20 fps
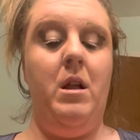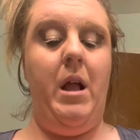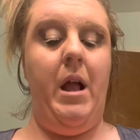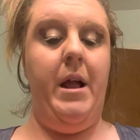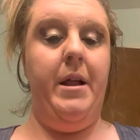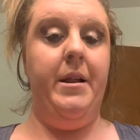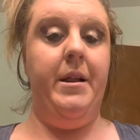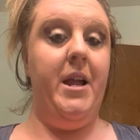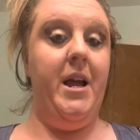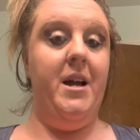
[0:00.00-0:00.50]

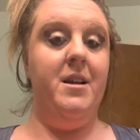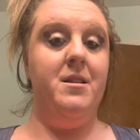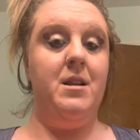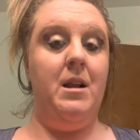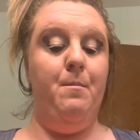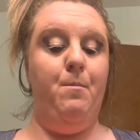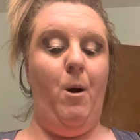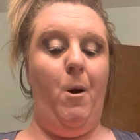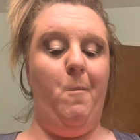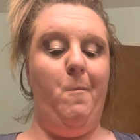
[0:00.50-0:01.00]
And yes,
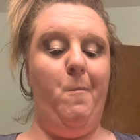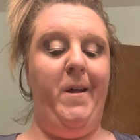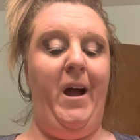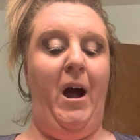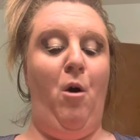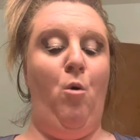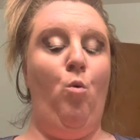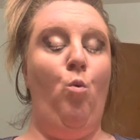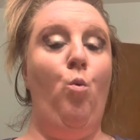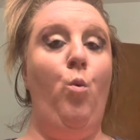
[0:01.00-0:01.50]
I probably
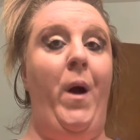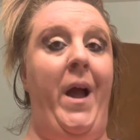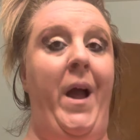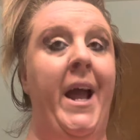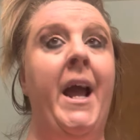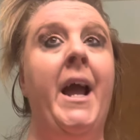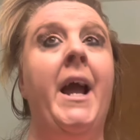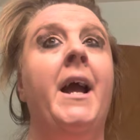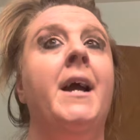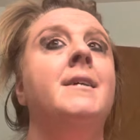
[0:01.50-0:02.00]
got
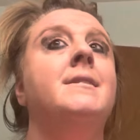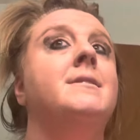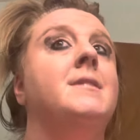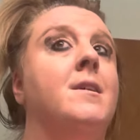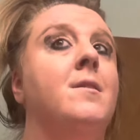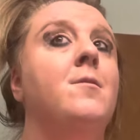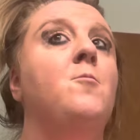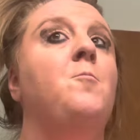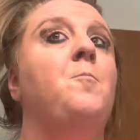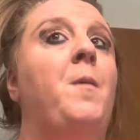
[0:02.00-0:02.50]
way
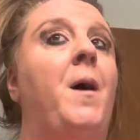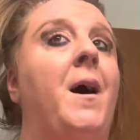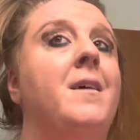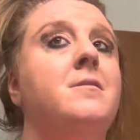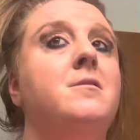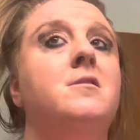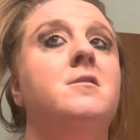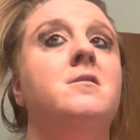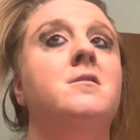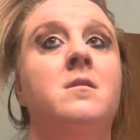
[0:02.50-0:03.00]
too
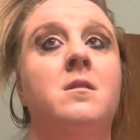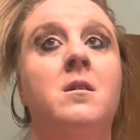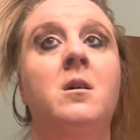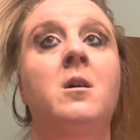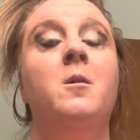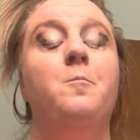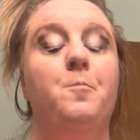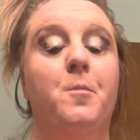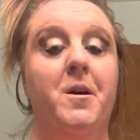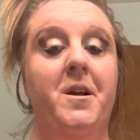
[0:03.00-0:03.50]
much,
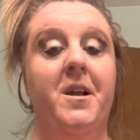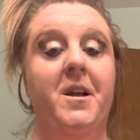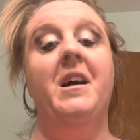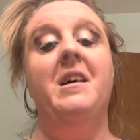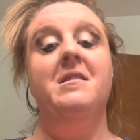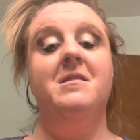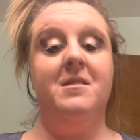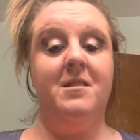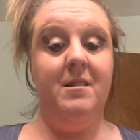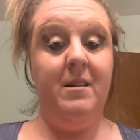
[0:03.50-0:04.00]
but
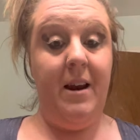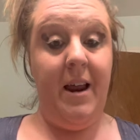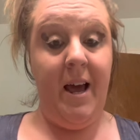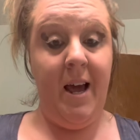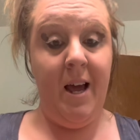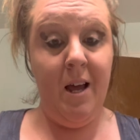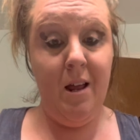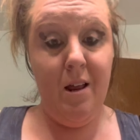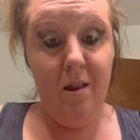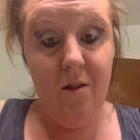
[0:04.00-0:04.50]

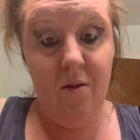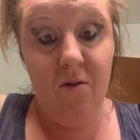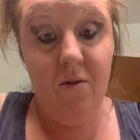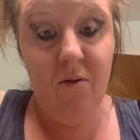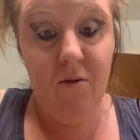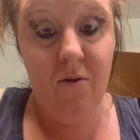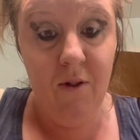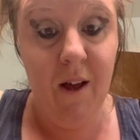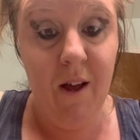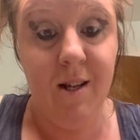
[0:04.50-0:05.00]
yesterday
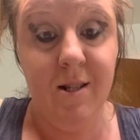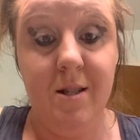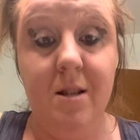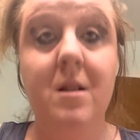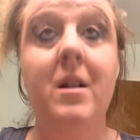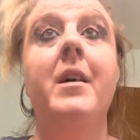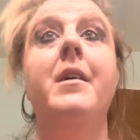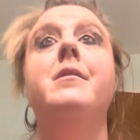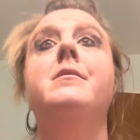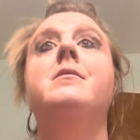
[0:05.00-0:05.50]
this
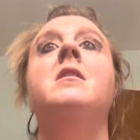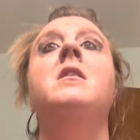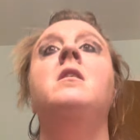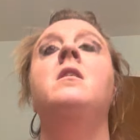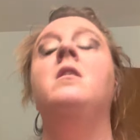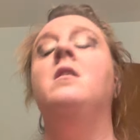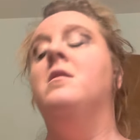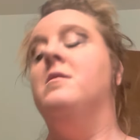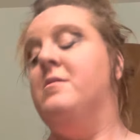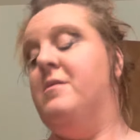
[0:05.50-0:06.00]
look
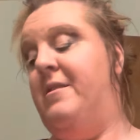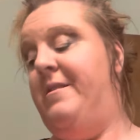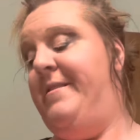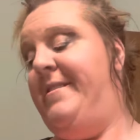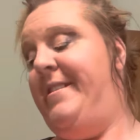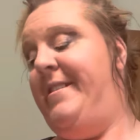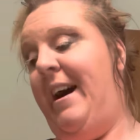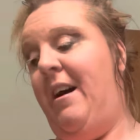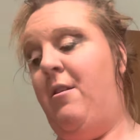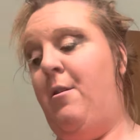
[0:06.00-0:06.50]

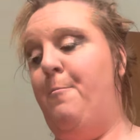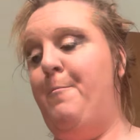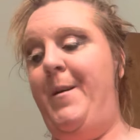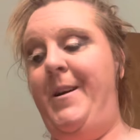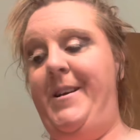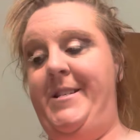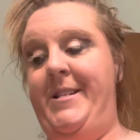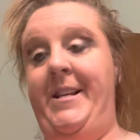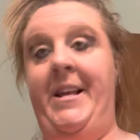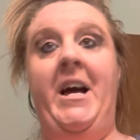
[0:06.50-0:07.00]
turned out
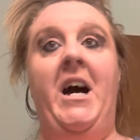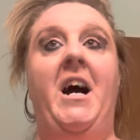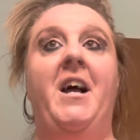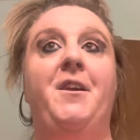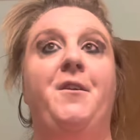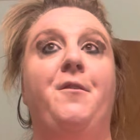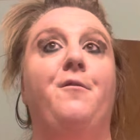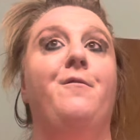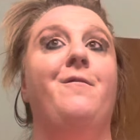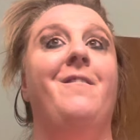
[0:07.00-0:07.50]
amazing. I
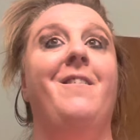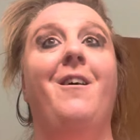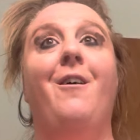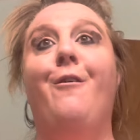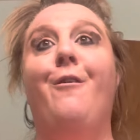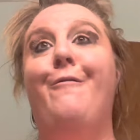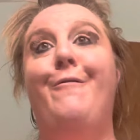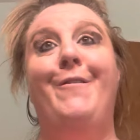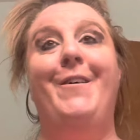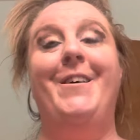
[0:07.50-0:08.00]
don't know
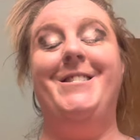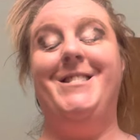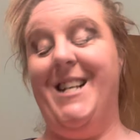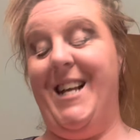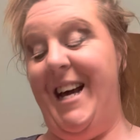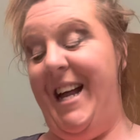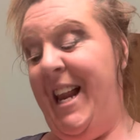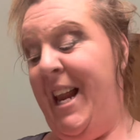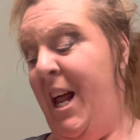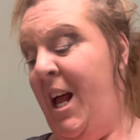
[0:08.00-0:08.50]
if it's
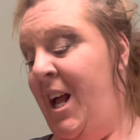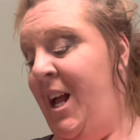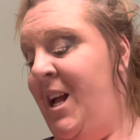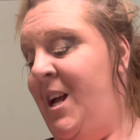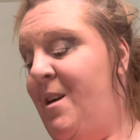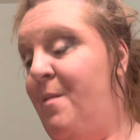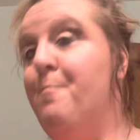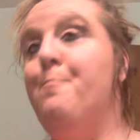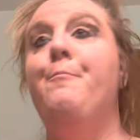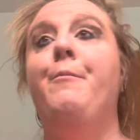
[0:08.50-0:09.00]
gonna,
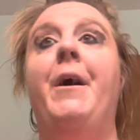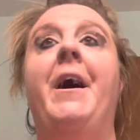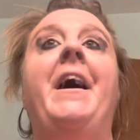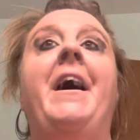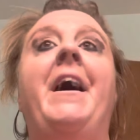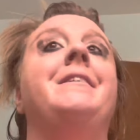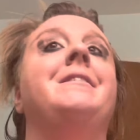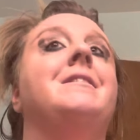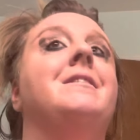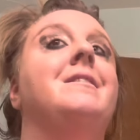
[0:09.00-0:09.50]

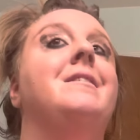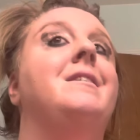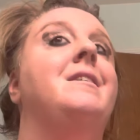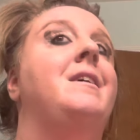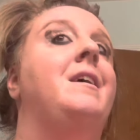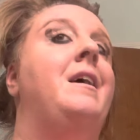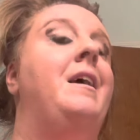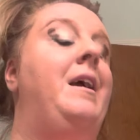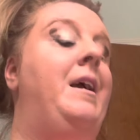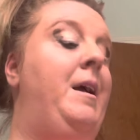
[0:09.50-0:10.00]
but
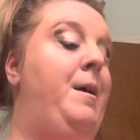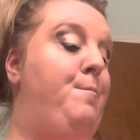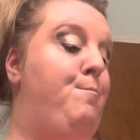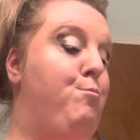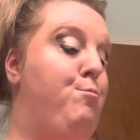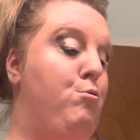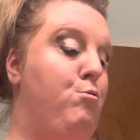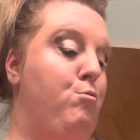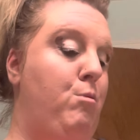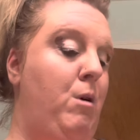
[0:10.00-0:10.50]
it
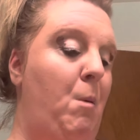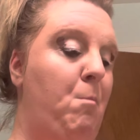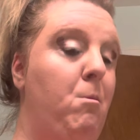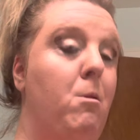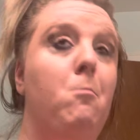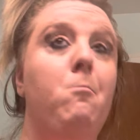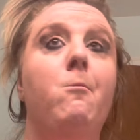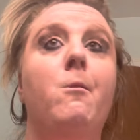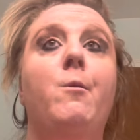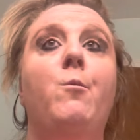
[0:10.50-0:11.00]

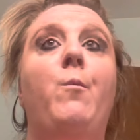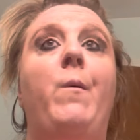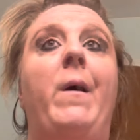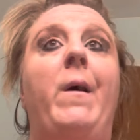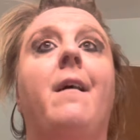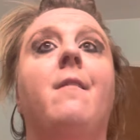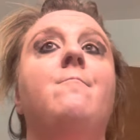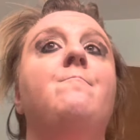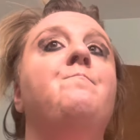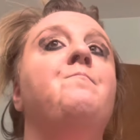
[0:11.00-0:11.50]
probably
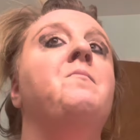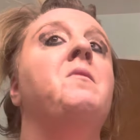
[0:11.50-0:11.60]
will.